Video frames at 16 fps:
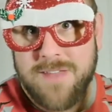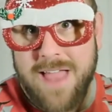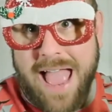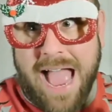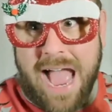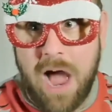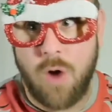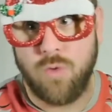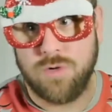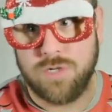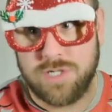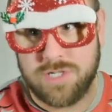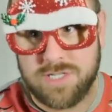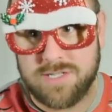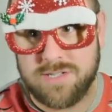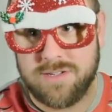
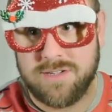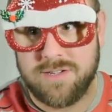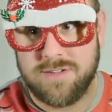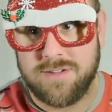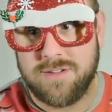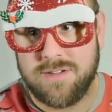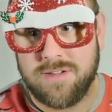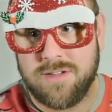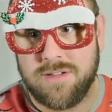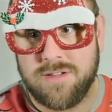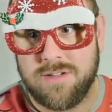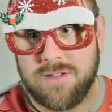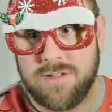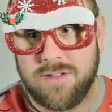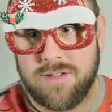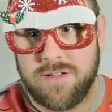hours
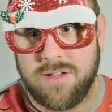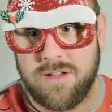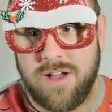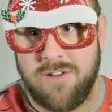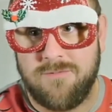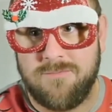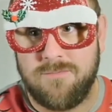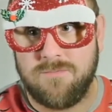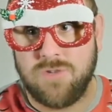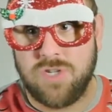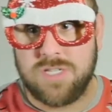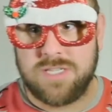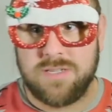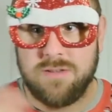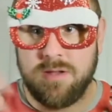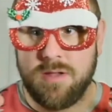of
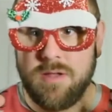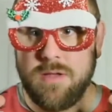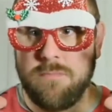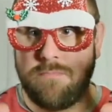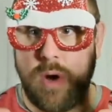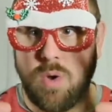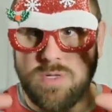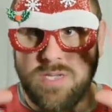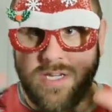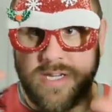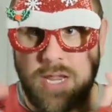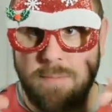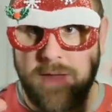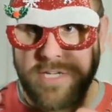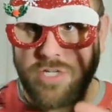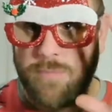just posing, take
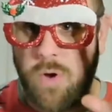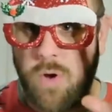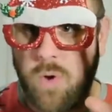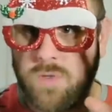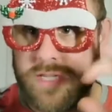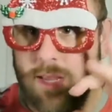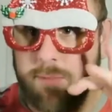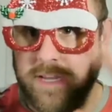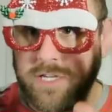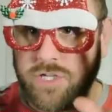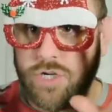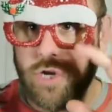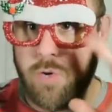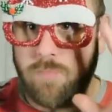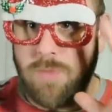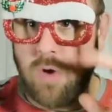a picture, pose, take a picture,
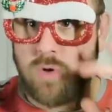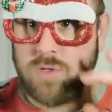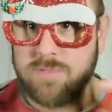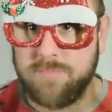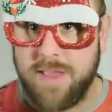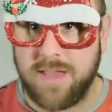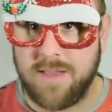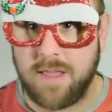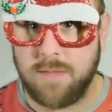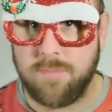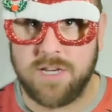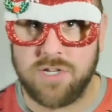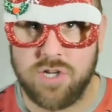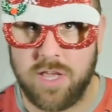pose, take a picture.